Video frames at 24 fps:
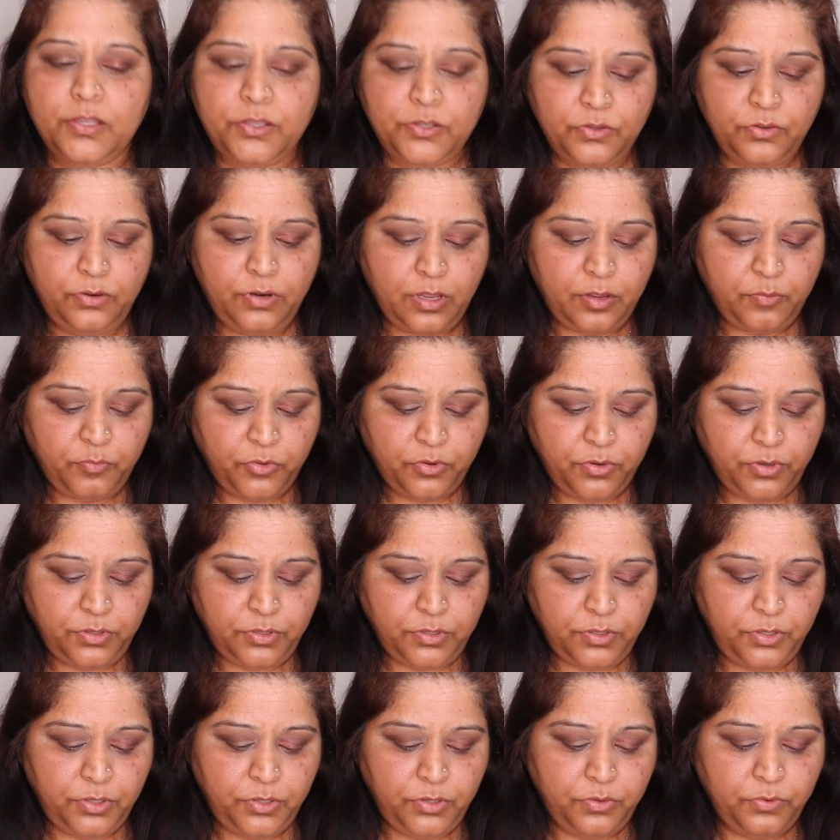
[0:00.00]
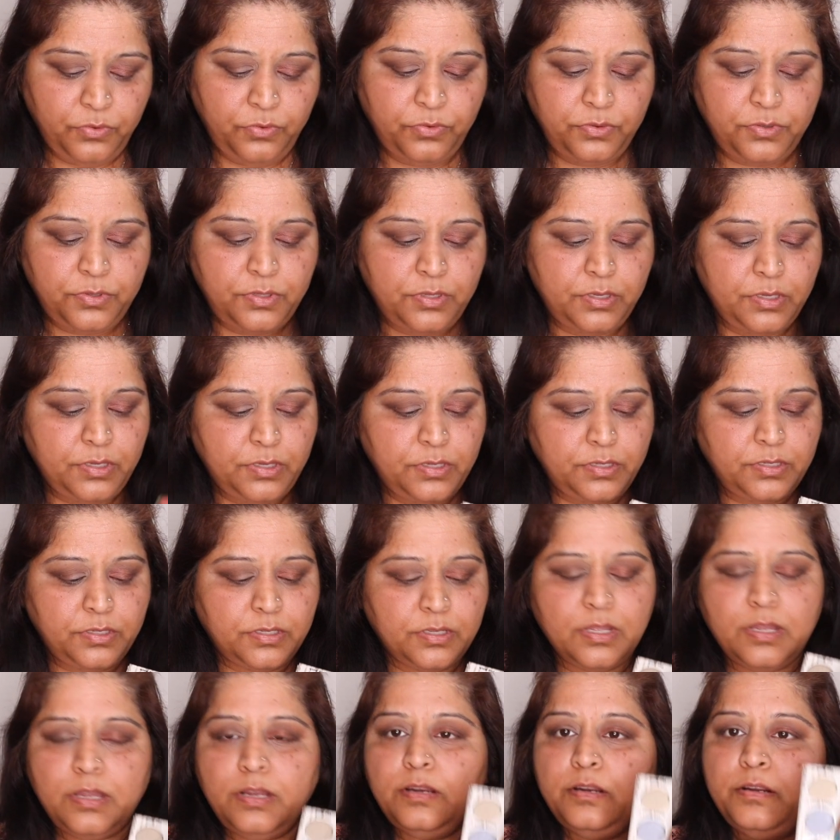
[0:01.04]
So now I'm going to use this
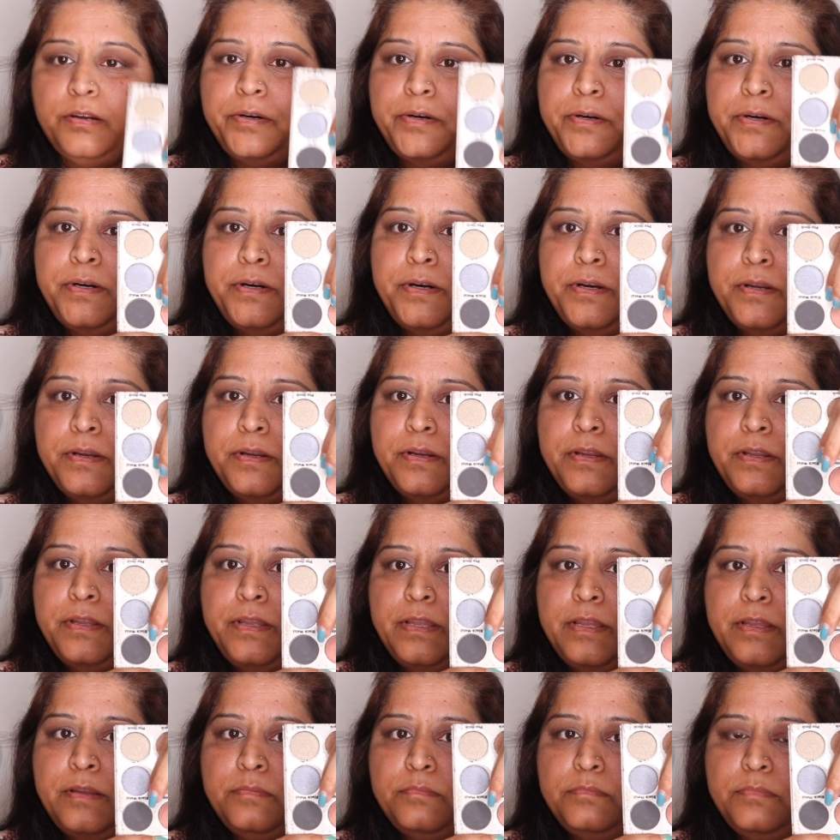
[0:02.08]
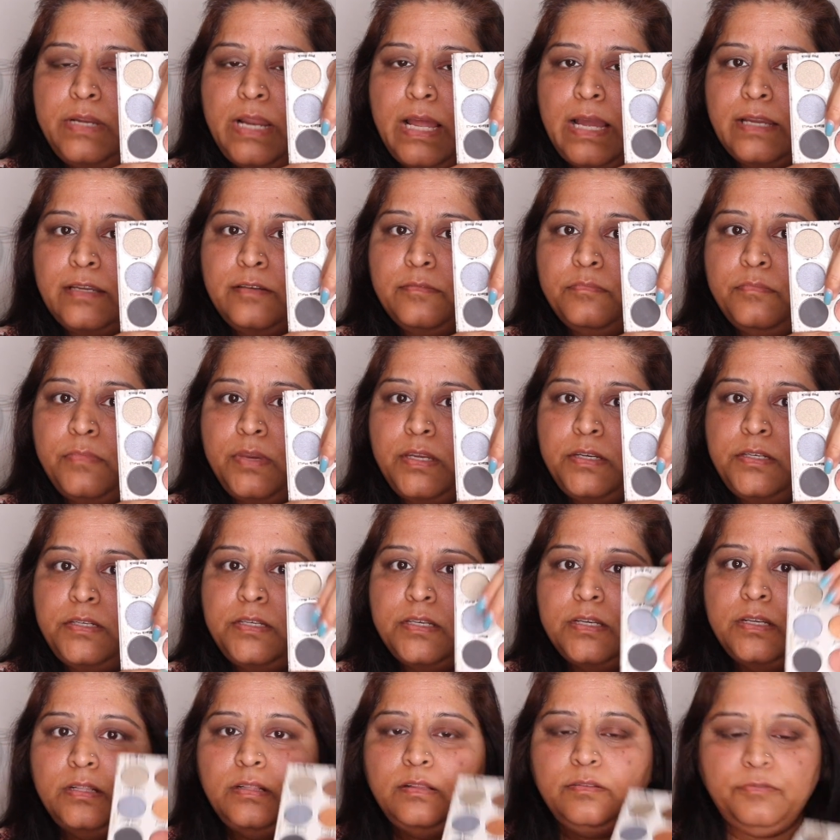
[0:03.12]
color Black
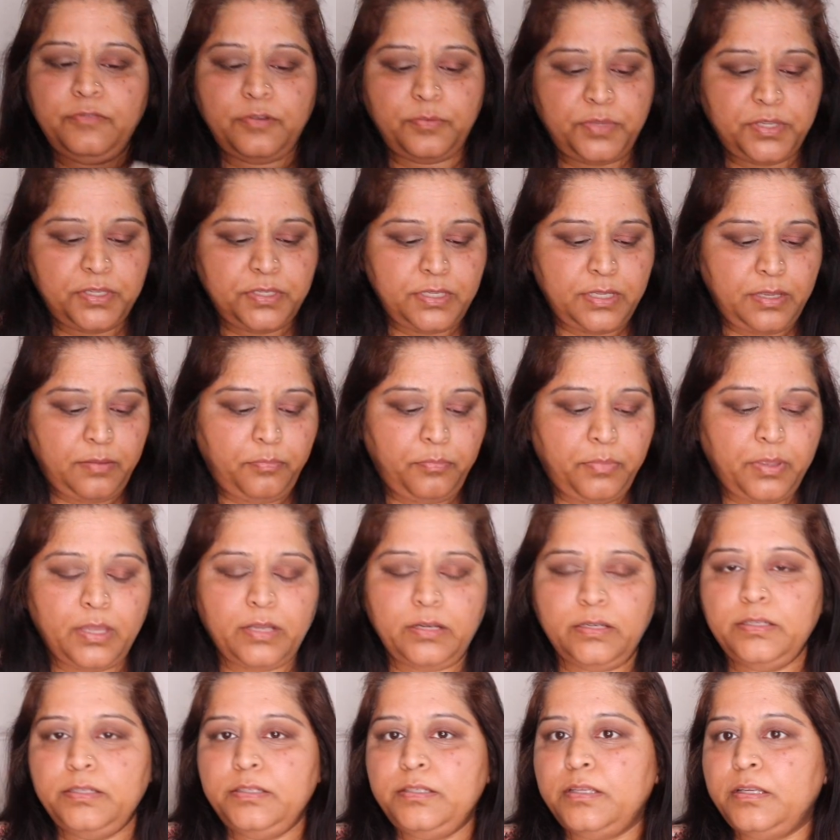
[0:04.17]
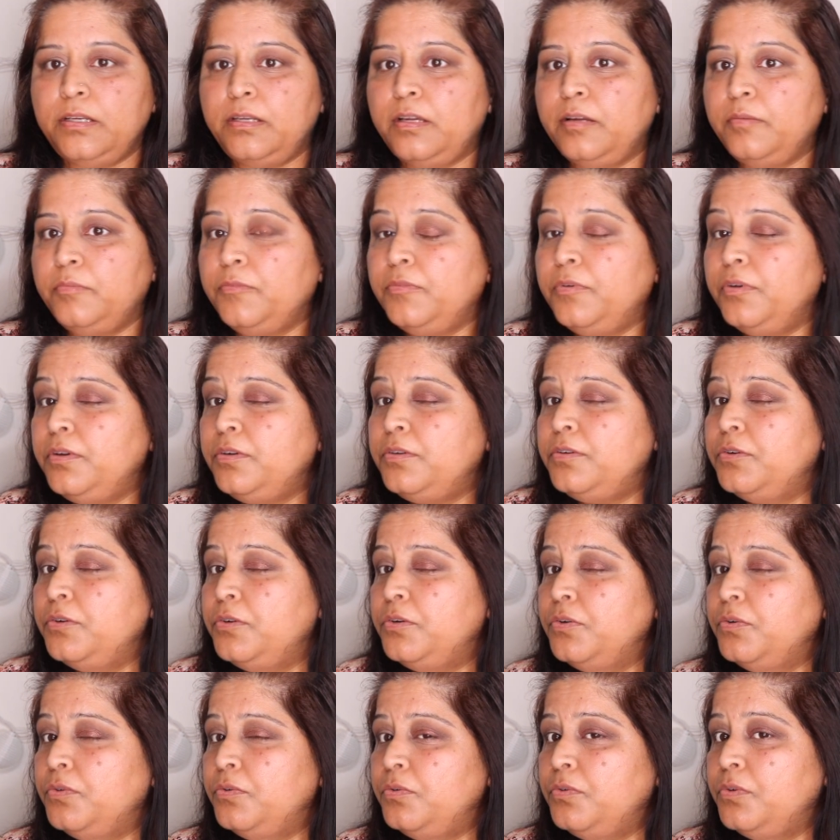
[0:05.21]
Metal from the same palette, and I'm going to
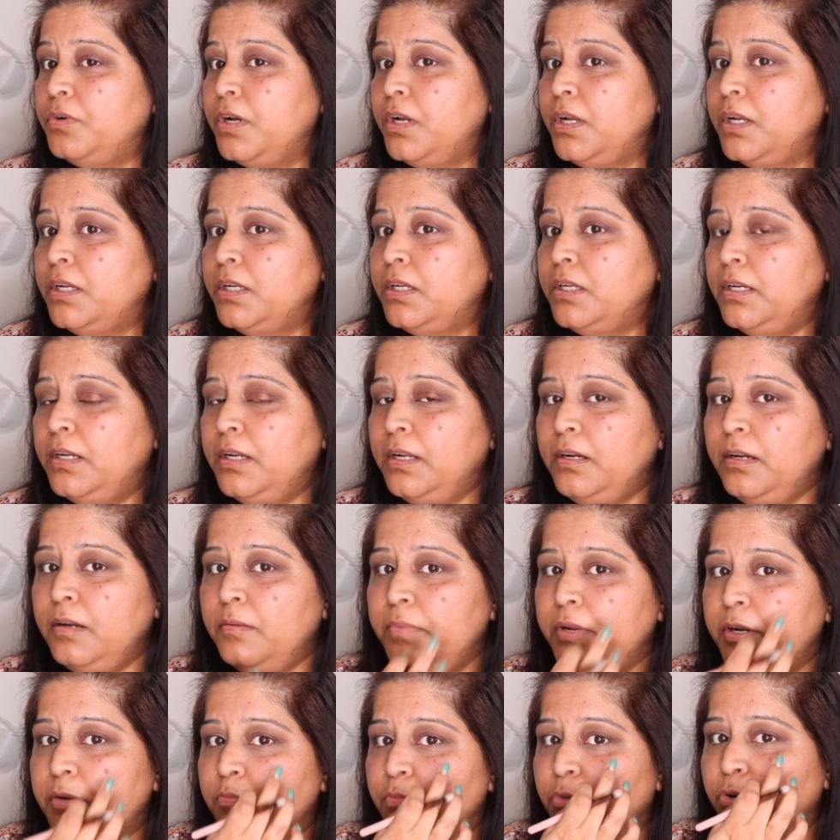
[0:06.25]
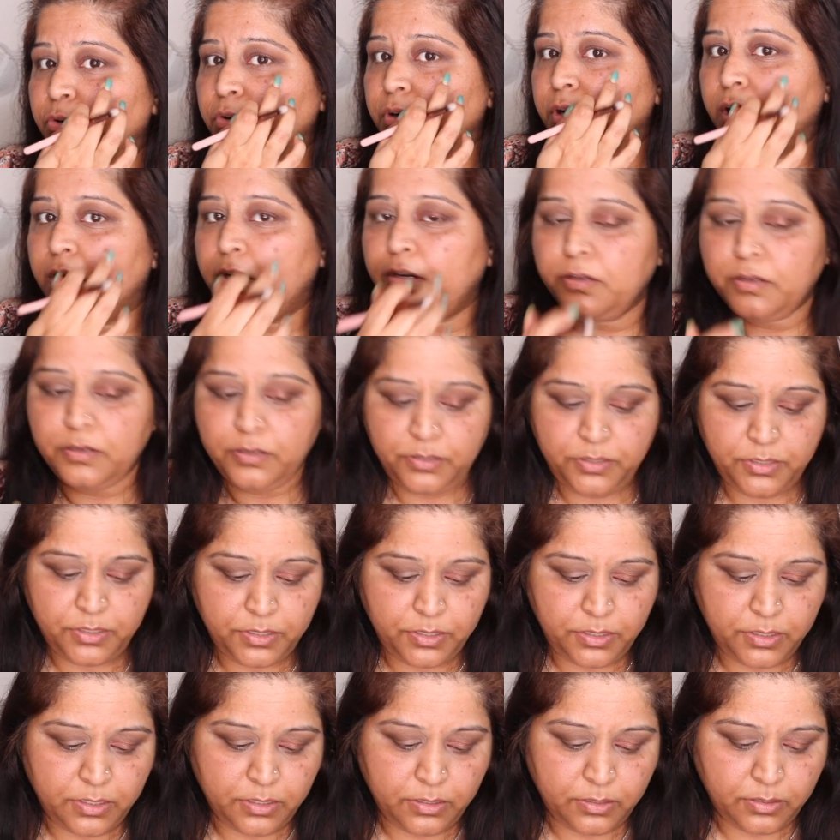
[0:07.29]
do a little bit more darker,
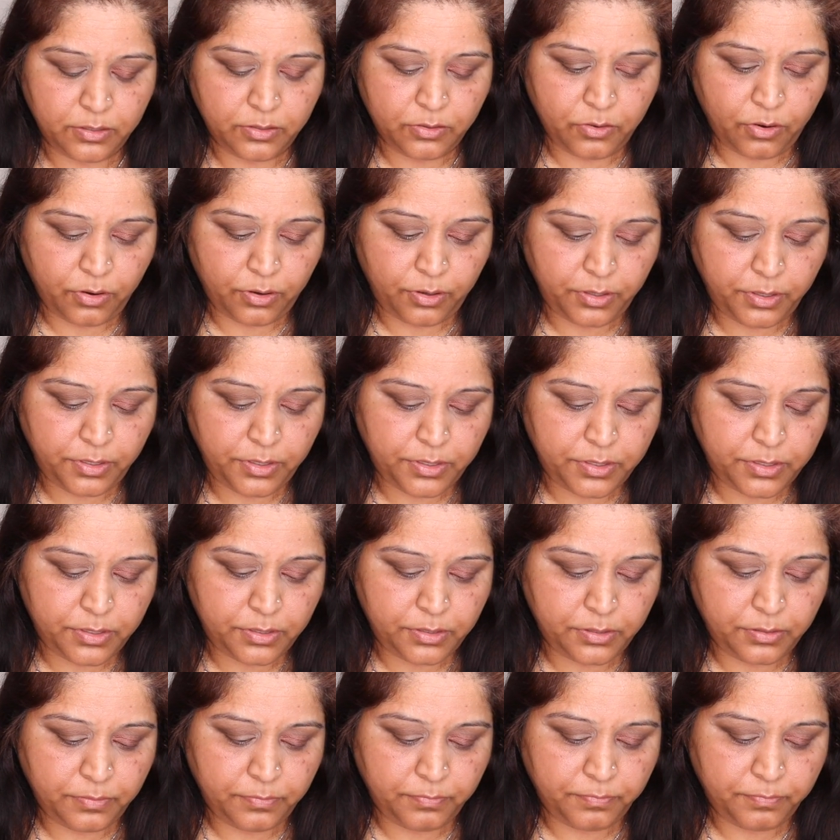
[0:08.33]
just the corners.